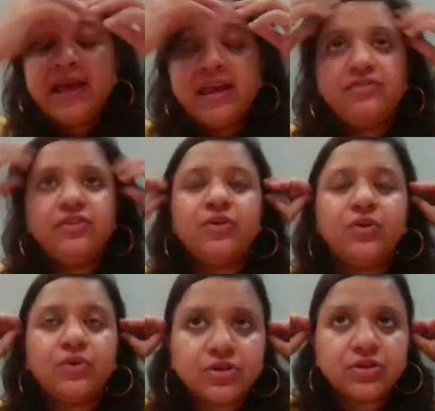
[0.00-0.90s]
if you
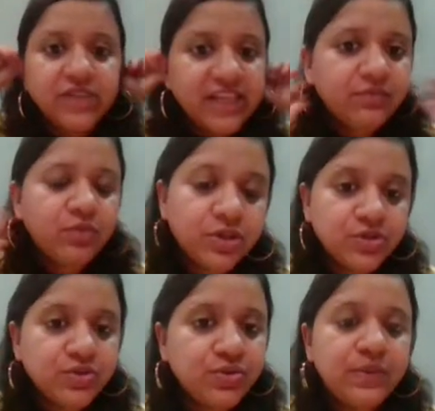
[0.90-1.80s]
go today, what
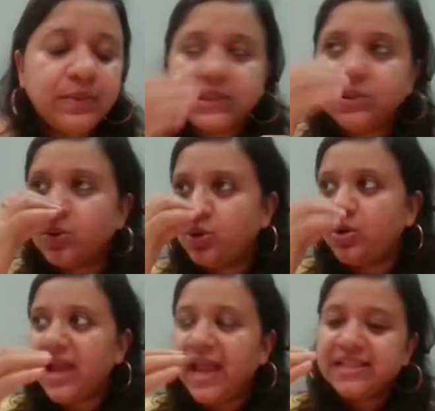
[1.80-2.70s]
do? You go
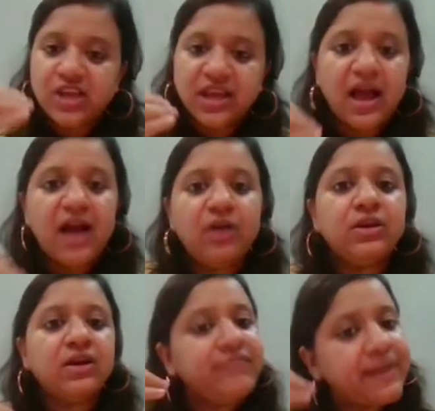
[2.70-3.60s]
and check out
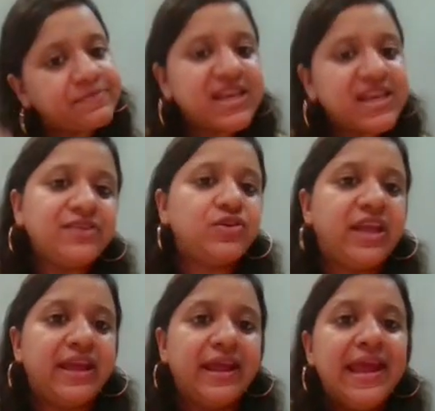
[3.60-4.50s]
a website
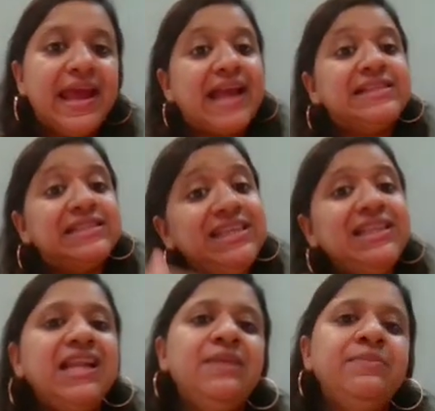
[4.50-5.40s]
today and see
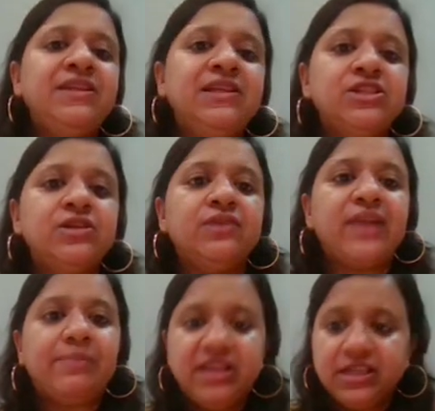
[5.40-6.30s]
the limitation of
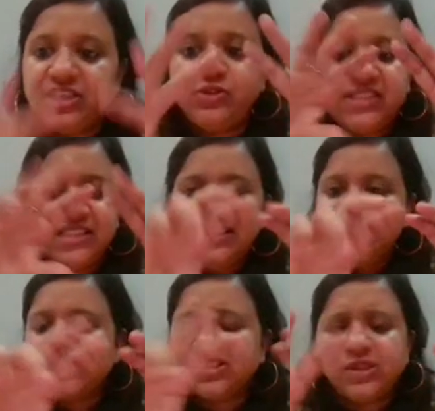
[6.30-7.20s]
liability. You'll see
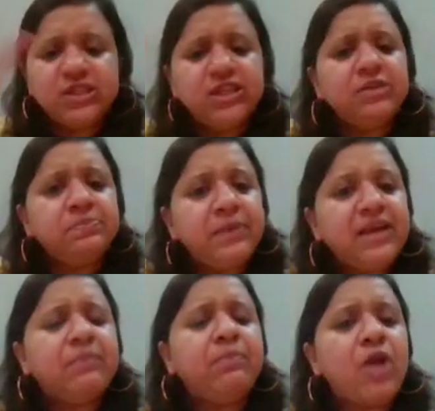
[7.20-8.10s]
it's written in big
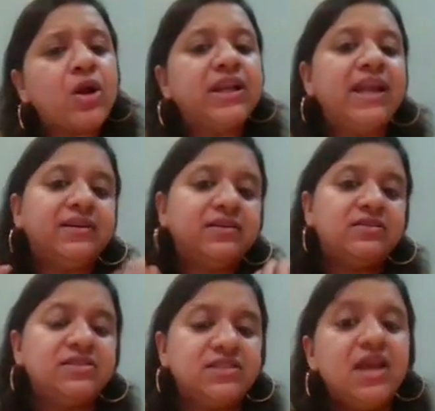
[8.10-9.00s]
block
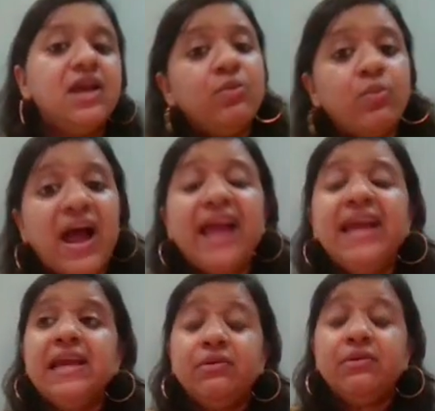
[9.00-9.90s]
letters. Why?
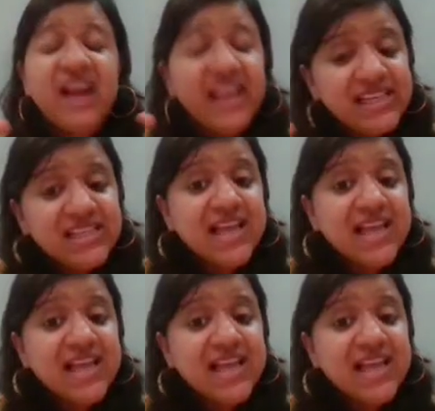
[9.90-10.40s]
Why it is